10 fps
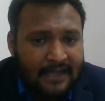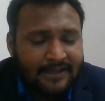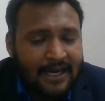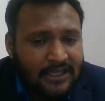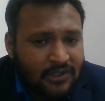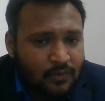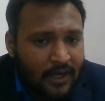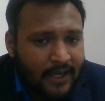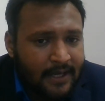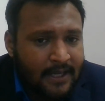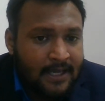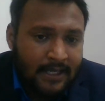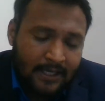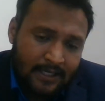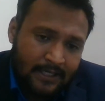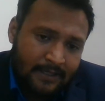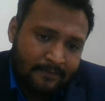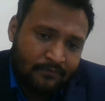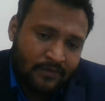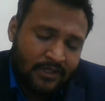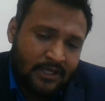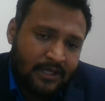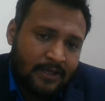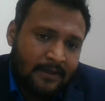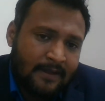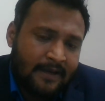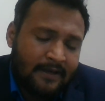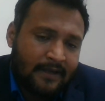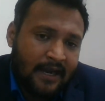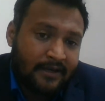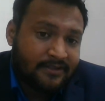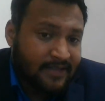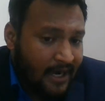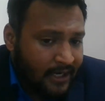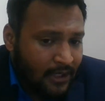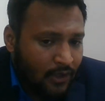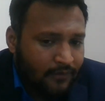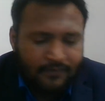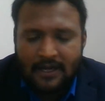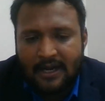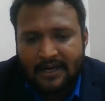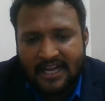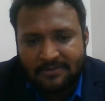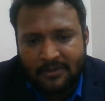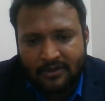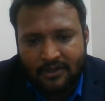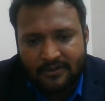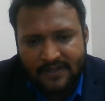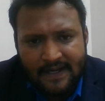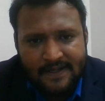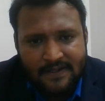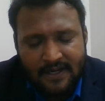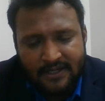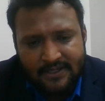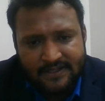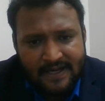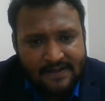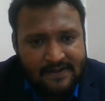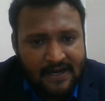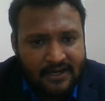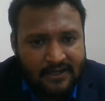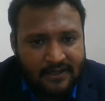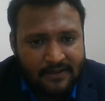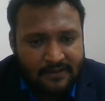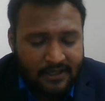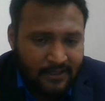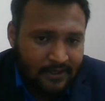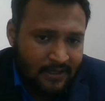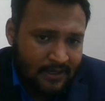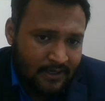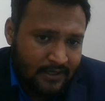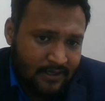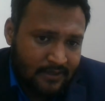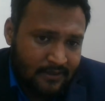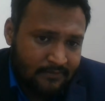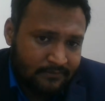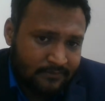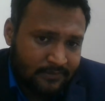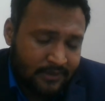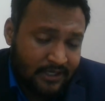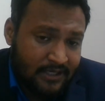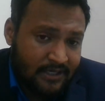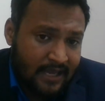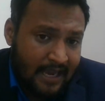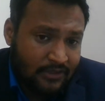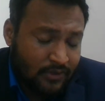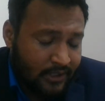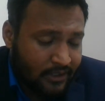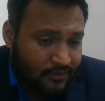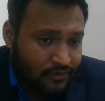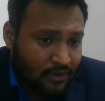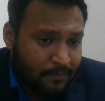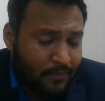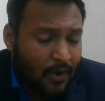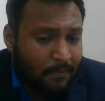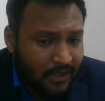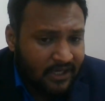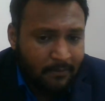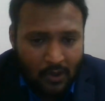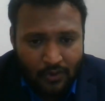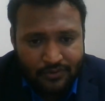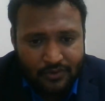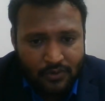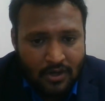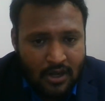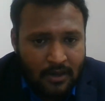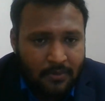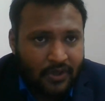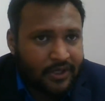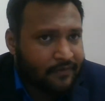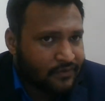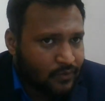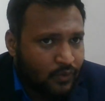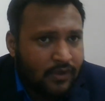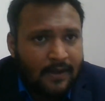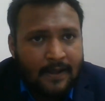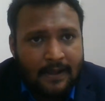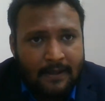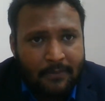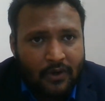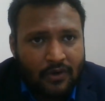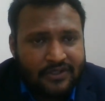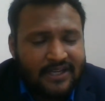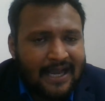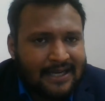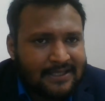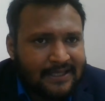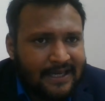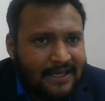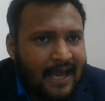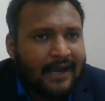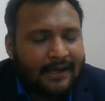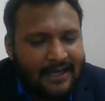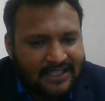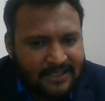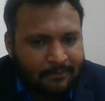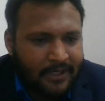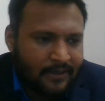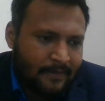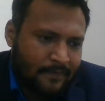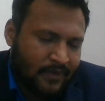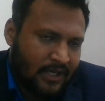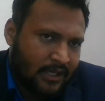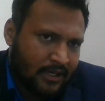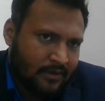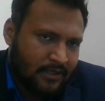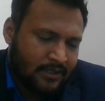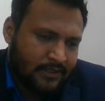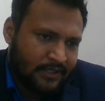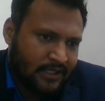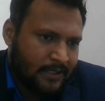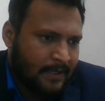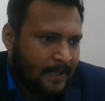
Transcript: and that is why uh, the understanding of Hart has been criticized and says that it, uh, the he actually does not properly belongs to positive school because he indirectly accepted the uh, the